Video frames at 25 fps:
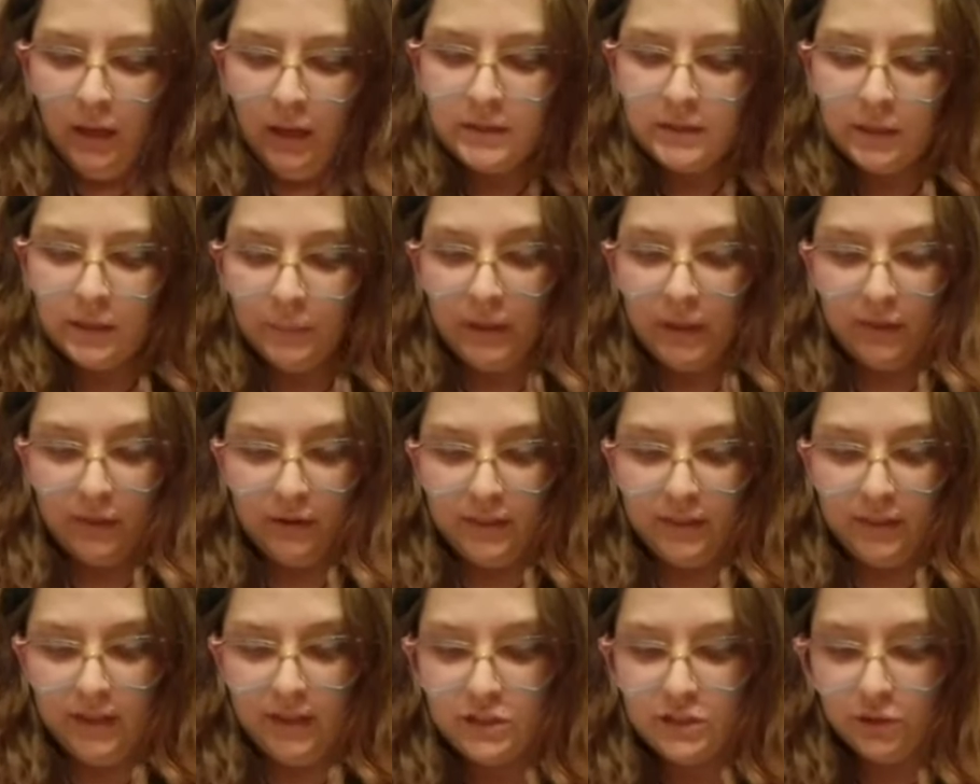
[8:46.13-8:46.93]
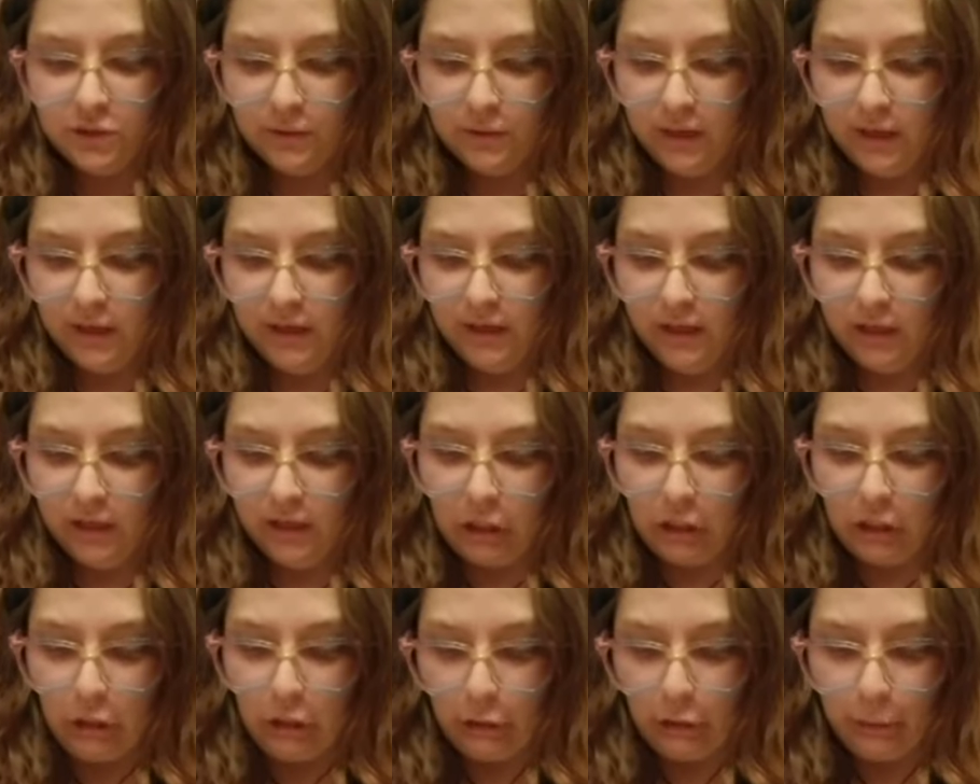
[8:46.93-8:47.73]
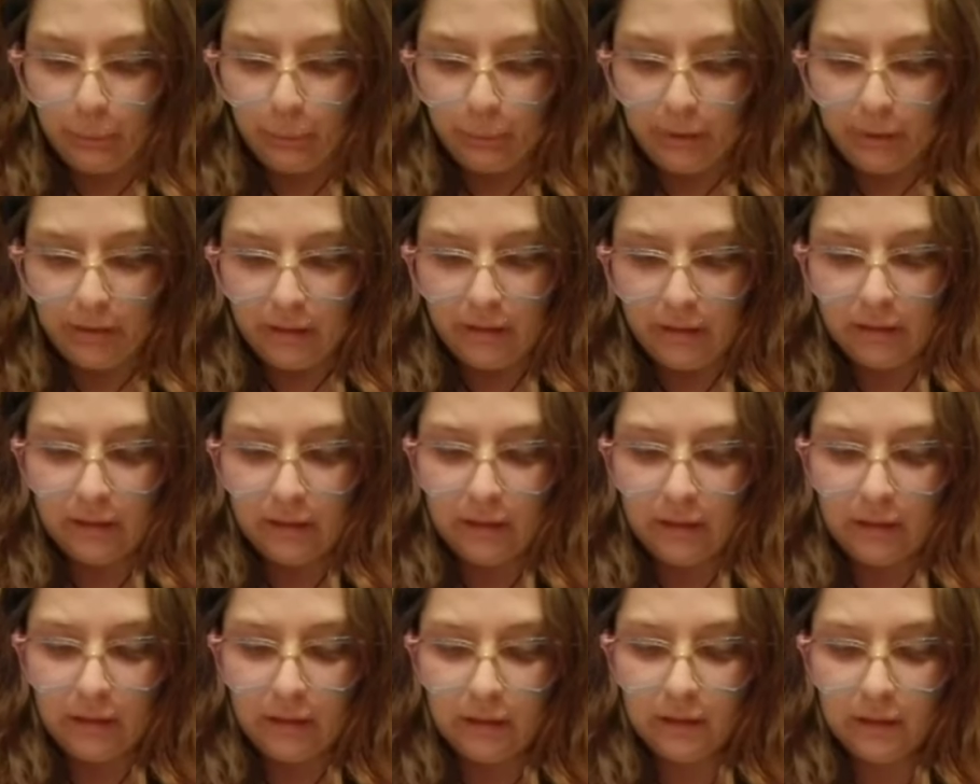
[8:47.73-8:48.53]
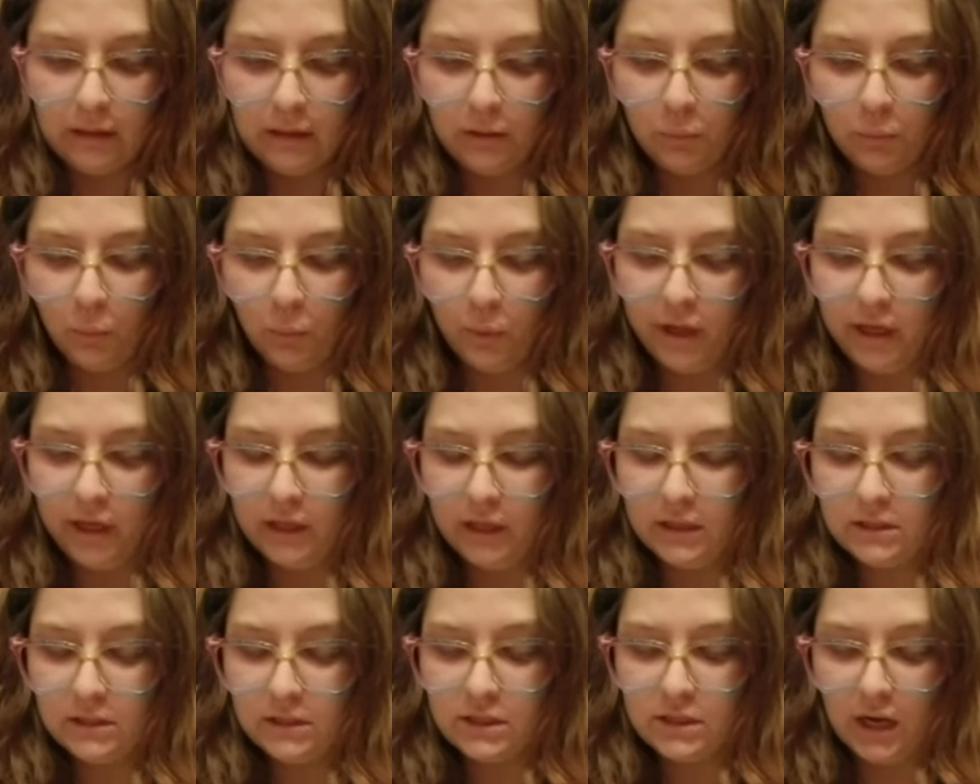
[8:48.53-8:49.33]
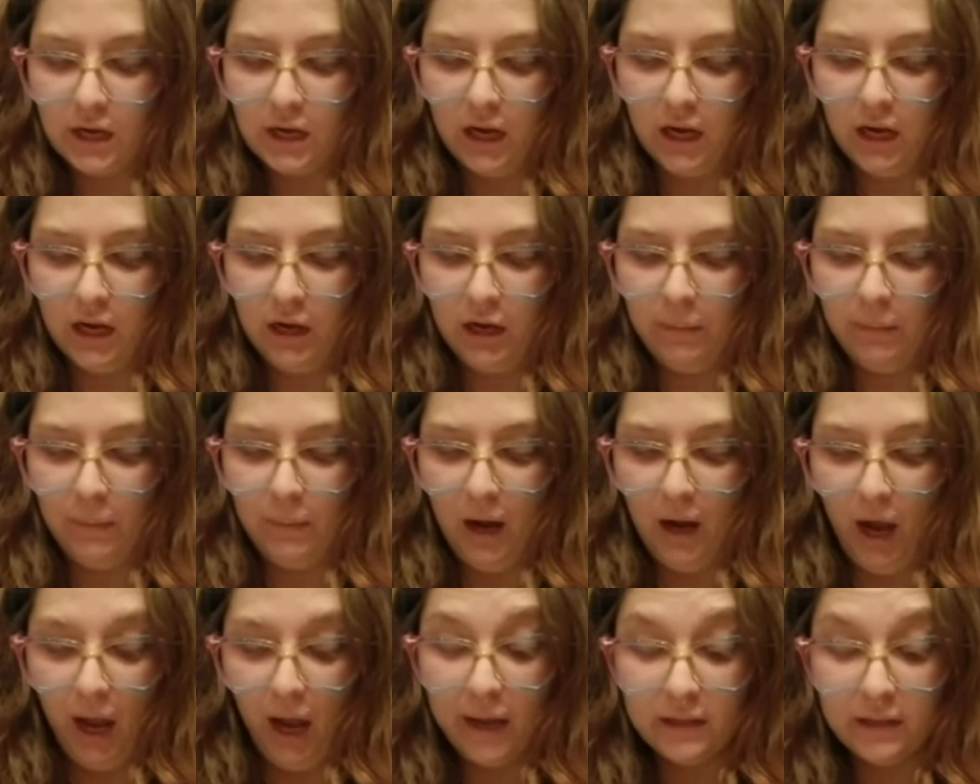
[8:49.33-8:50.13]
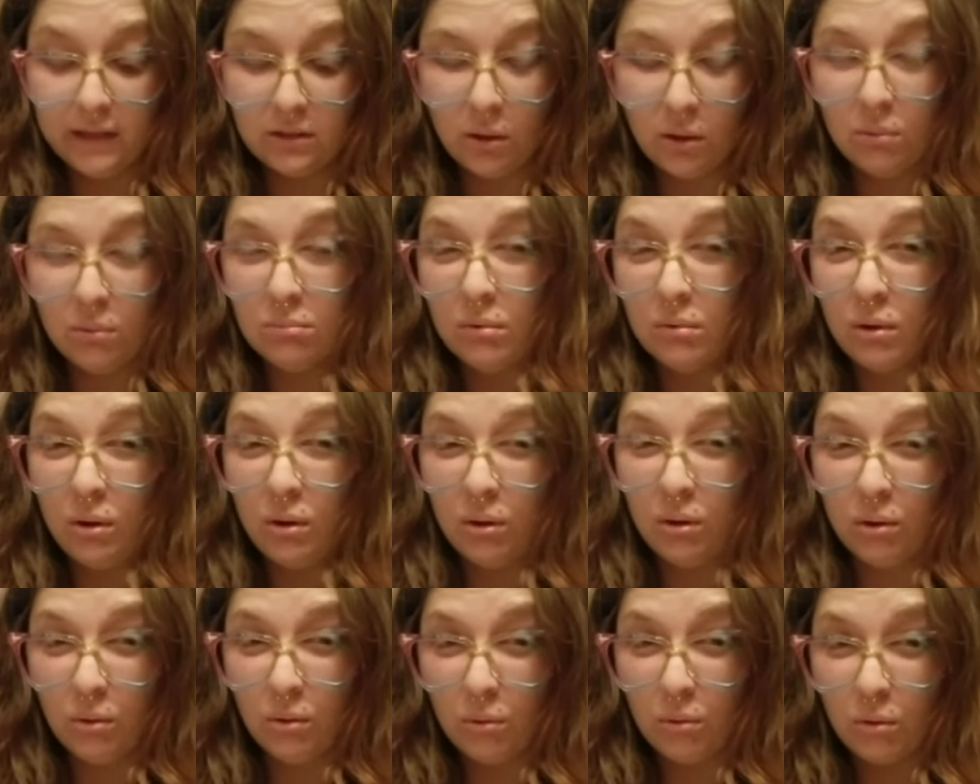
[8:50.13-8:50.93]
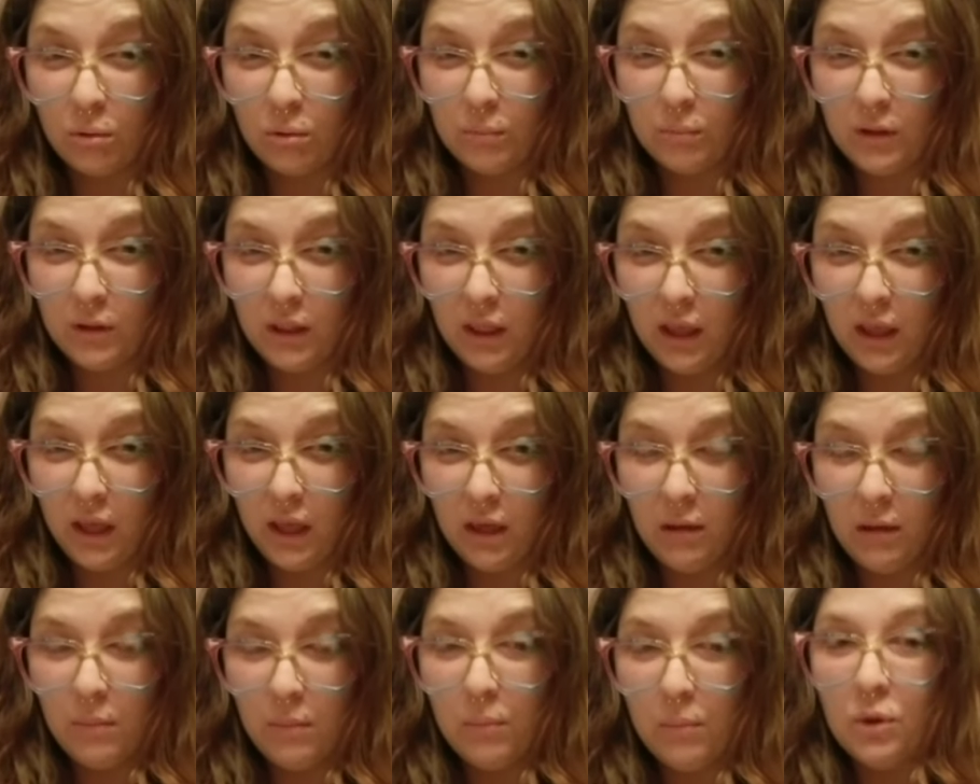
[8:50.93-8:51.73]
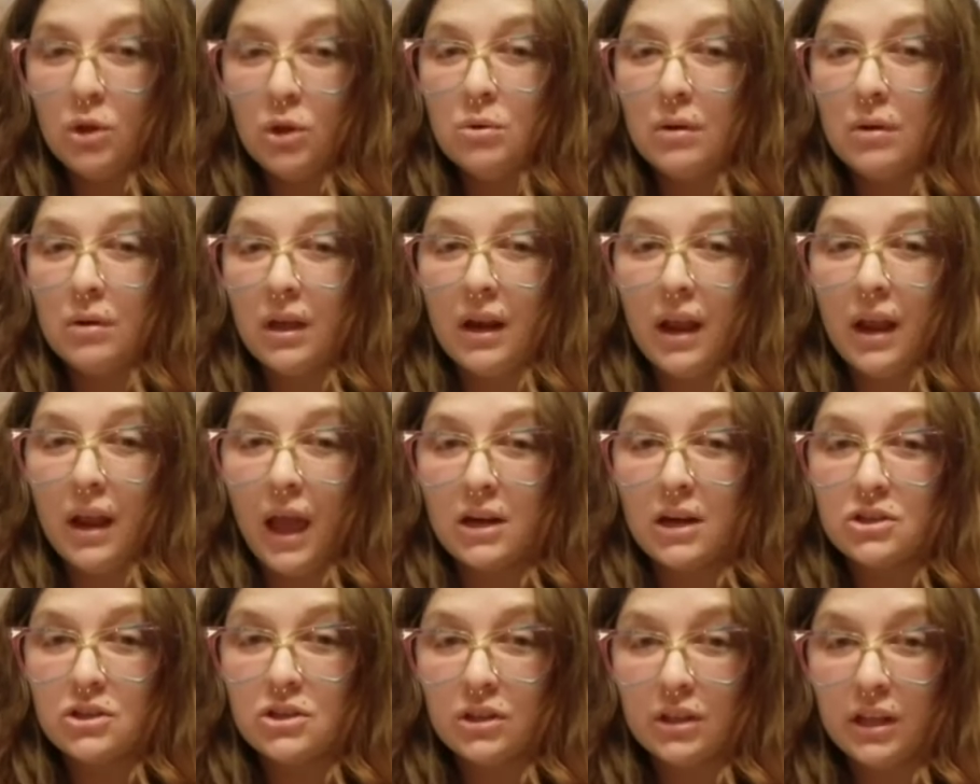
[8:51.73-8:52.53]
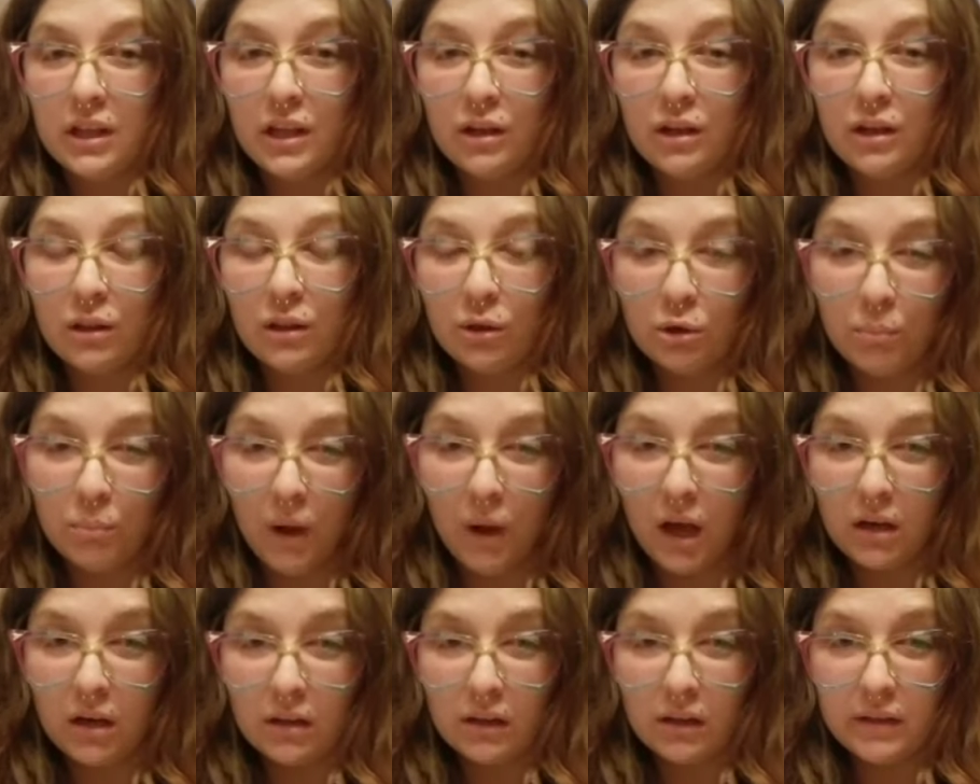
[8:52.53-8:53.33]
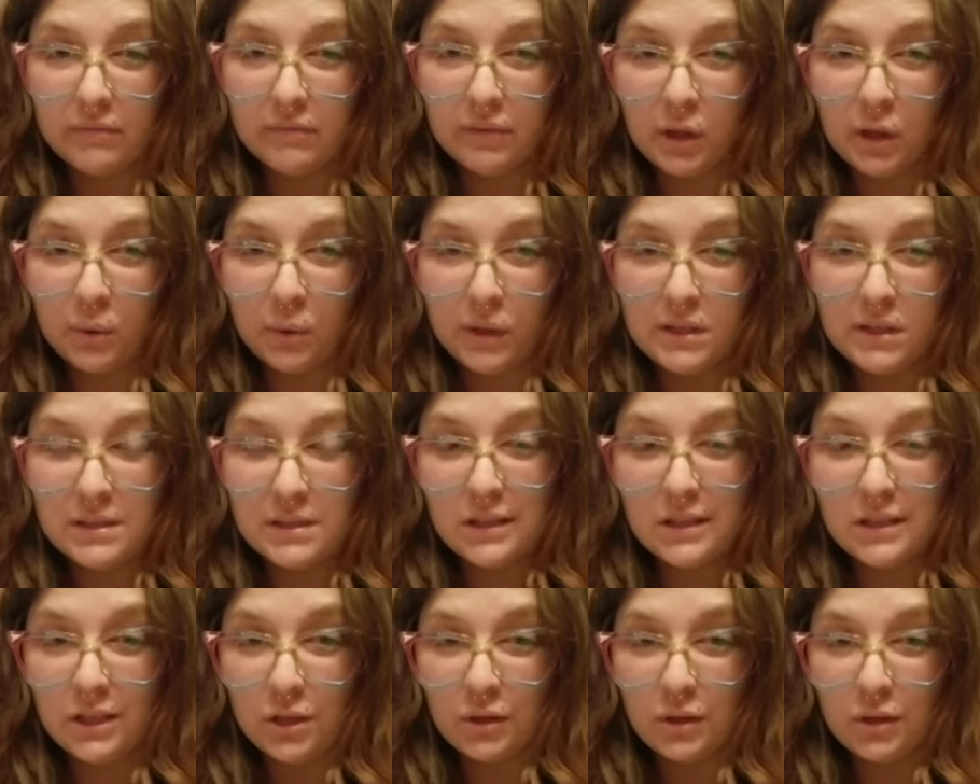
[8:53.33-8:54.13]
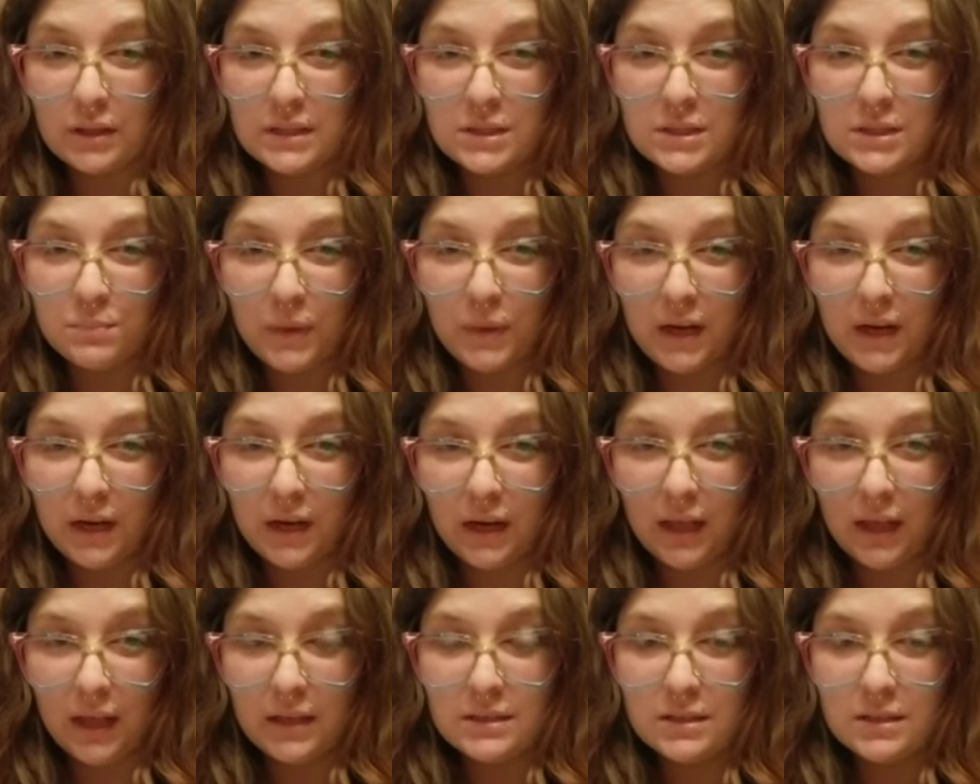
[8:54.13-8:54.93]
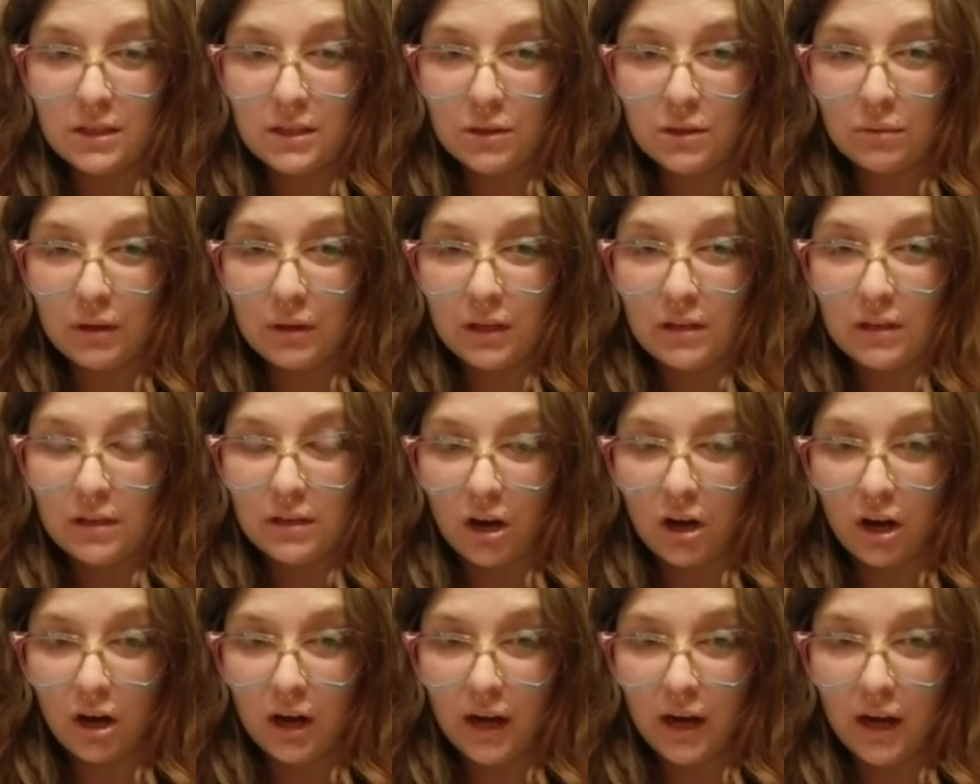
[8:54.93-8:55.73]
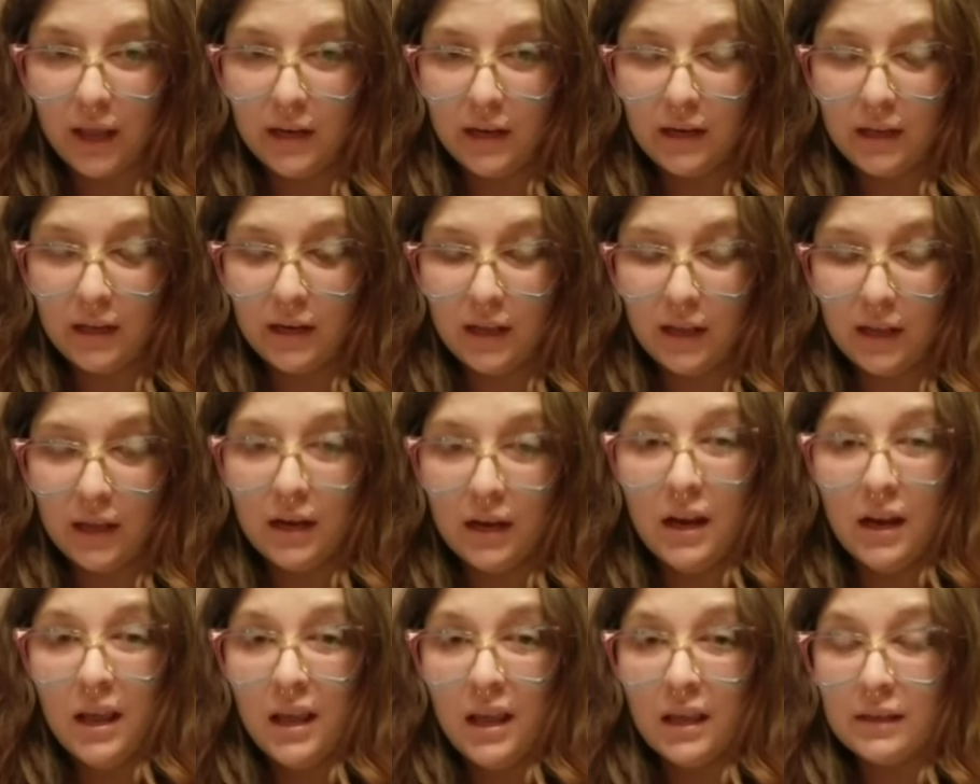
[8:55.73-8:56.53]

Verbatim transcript: Some other things you can include, which I don't normally, you can actually include bodily fluids. You can spit in it, you can urinate in it.